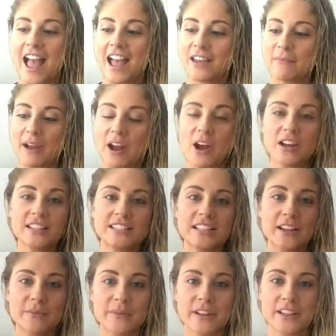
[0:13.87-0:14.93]
and my
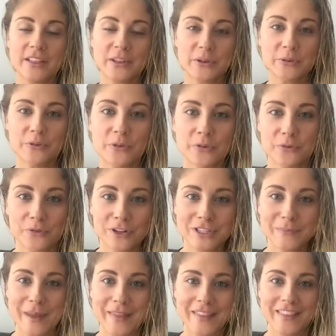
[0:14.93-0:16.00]
awesome little
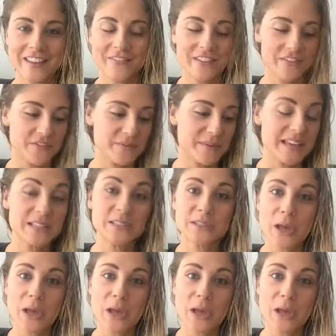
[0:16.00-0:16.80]
wristband that they've given me.